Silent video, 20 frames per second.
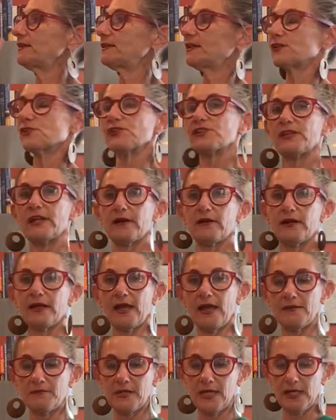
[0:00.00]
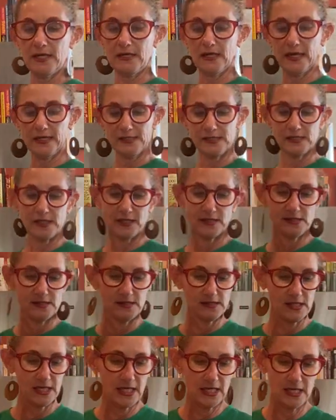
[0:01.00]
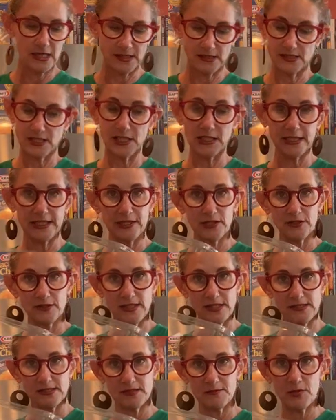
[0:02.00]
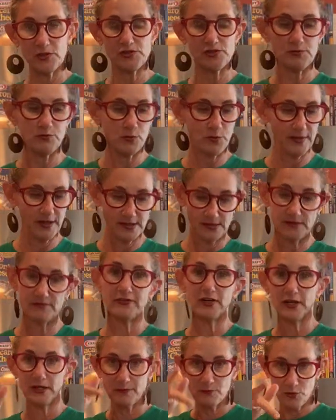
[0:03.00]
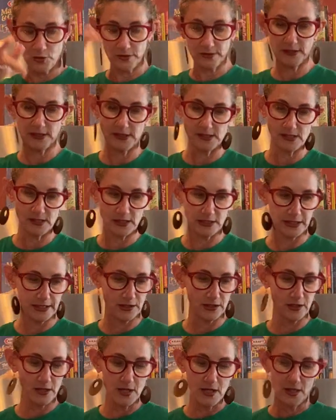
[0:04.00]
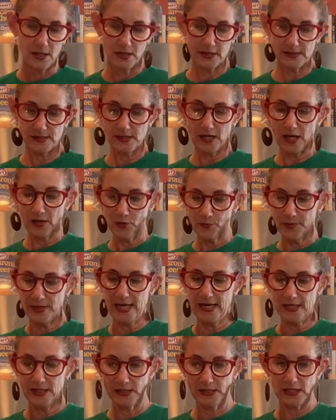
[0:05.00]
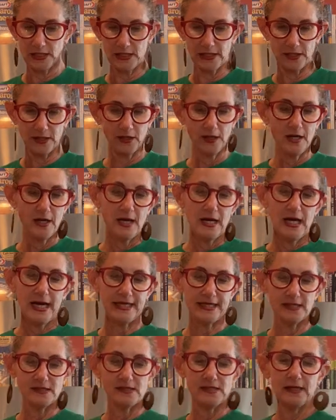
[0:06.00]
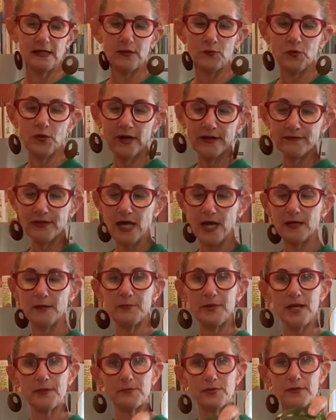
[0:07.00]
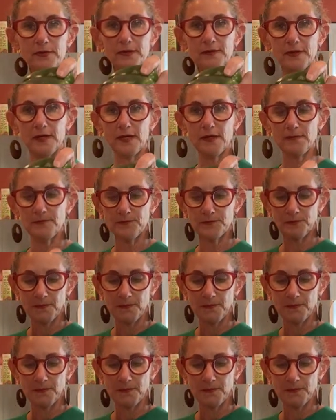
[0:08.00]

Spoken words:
there staring at me, and I can see it's clear. That's the most important. That's very important that it's clear. It's not opaque. It's clear. I can see it. Well, I've got a pepper in there.